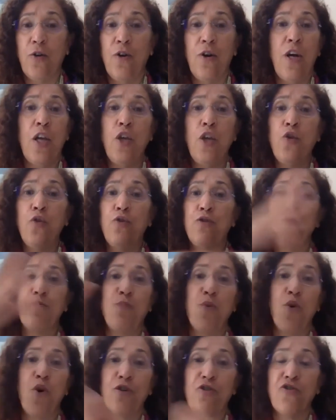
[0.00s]
huge
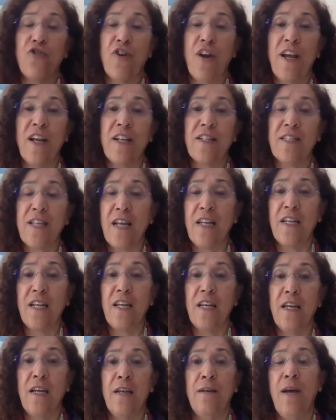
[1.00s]
portraits and
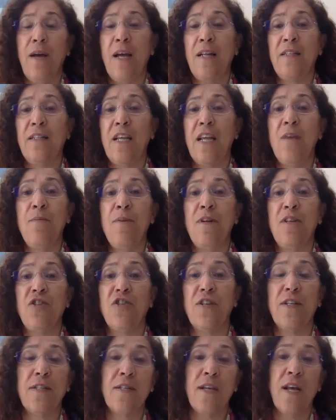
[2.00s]

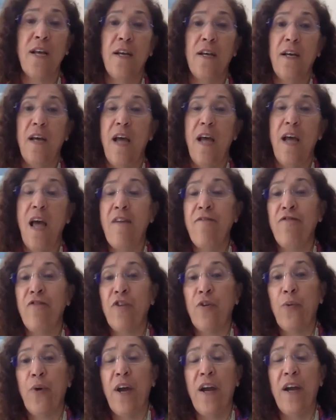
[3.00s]
images
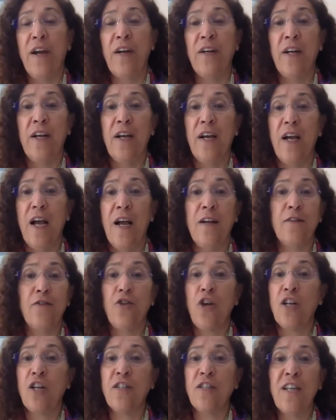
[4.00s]
everywhere
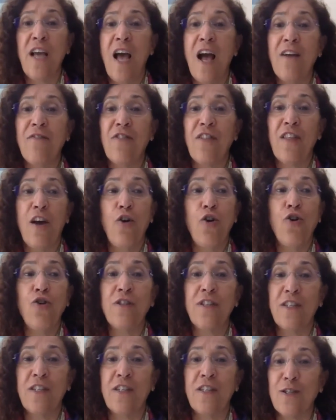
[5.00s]
don't have the
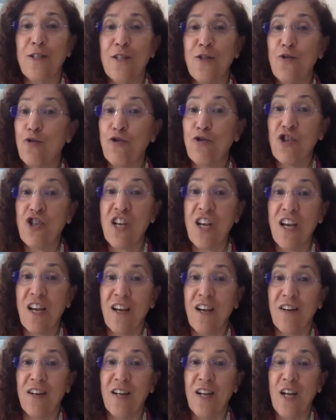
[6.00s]
audience to
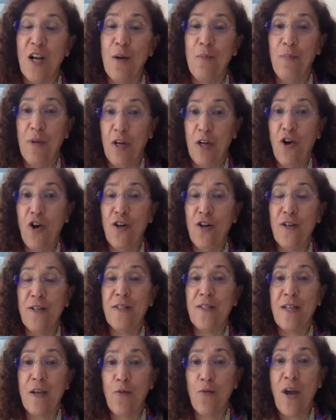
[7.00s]
cheer.
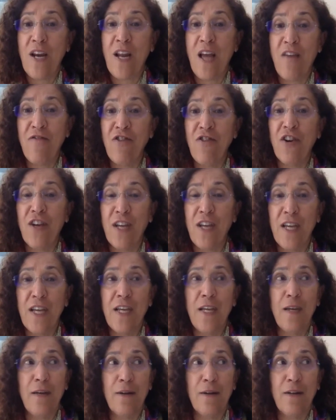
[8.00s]
because whenever
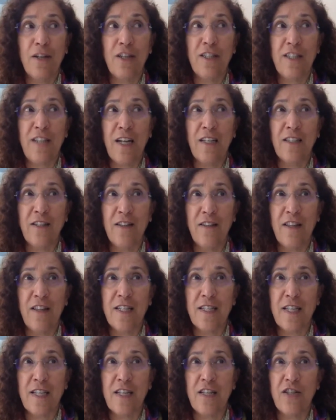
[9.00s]
he conducted
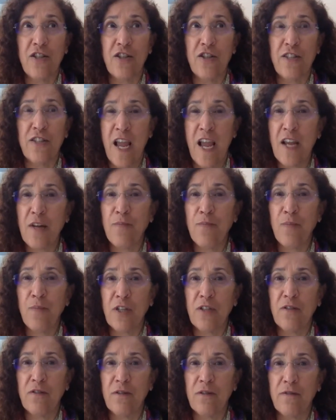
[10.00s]
these
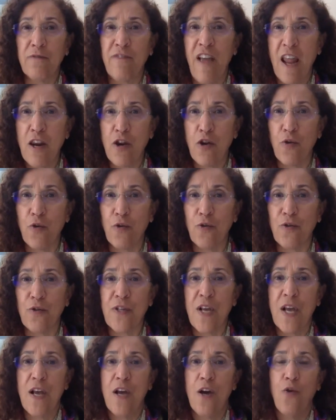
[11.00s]
entertainment venues,
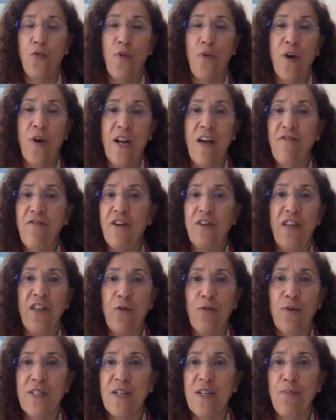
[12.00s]
whenever there
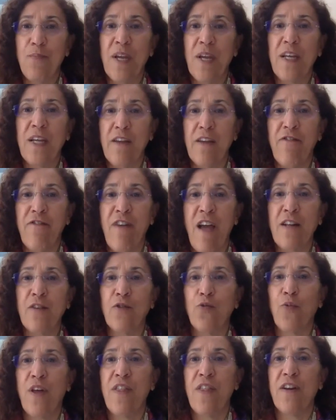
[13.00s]
was a big event,
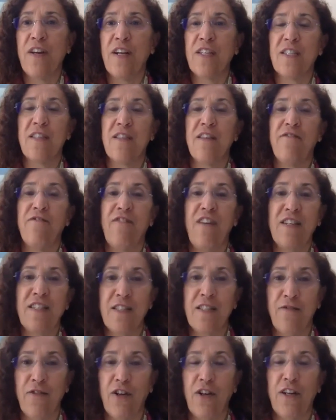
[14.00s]
whether it's the
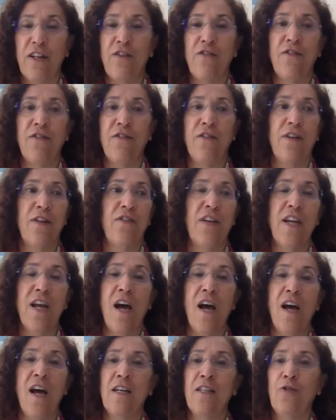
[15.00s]
festival in
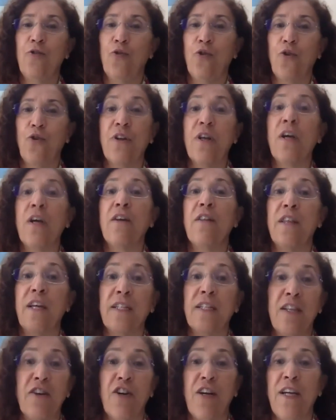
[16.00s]
Riyadh or the
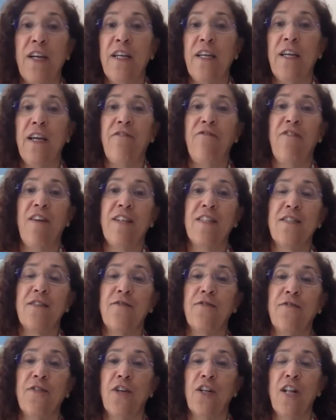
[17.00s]
Diriyah
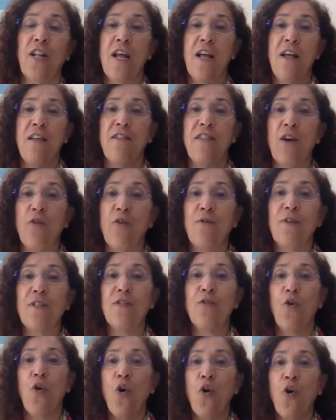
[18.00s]
festival, there was
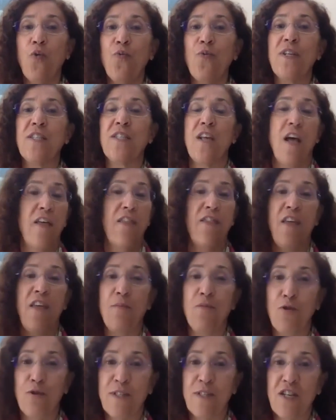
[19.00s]
always the
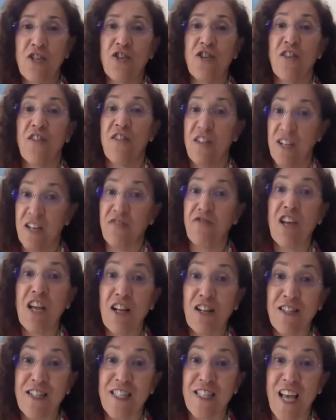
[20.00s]
musician, the real
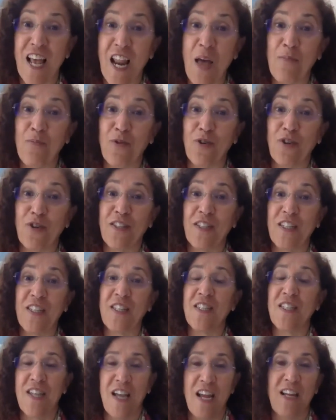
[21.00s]

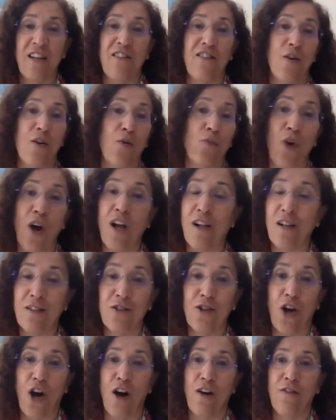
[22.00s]
celebrities in the world
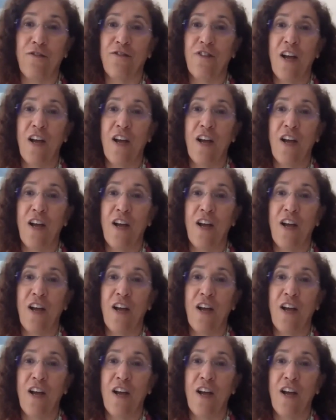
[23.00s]
of